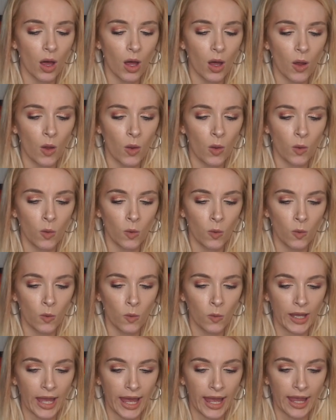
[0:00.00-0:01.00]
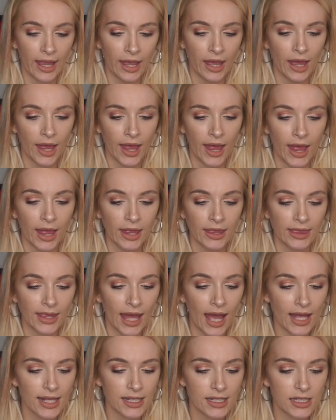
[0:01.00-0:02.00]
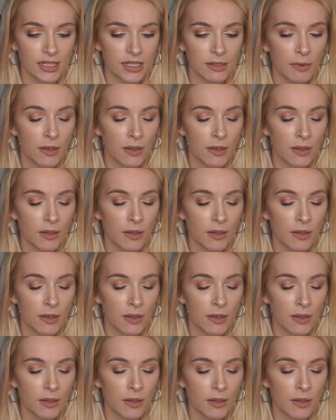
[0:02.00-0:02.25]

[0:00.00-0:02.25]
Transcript: Okay, that's the